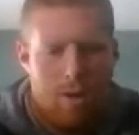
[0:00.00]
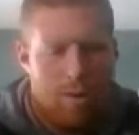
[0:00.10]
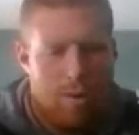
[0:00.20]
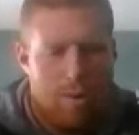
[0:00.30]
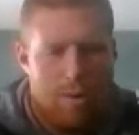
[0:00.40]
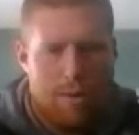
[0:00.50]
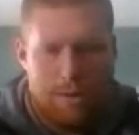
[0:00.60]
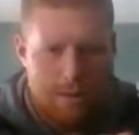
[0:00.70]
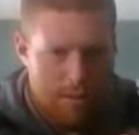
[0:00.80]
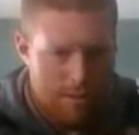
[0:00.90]
older one,
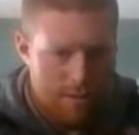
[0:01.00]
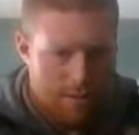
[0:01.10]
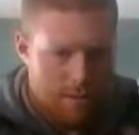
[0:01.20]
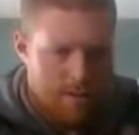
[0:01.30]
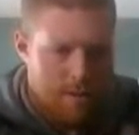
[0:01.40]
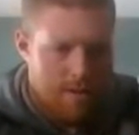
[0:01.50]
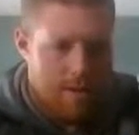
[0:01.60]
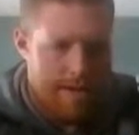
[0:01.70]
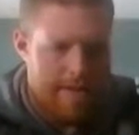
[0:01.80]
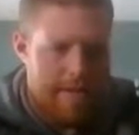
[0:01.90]
which those are, you know,
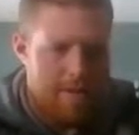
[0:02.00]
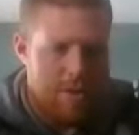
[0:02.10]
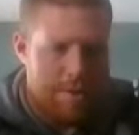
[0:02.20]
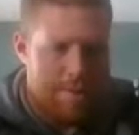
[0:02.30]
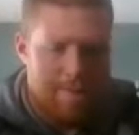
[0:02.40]
cast like a dream.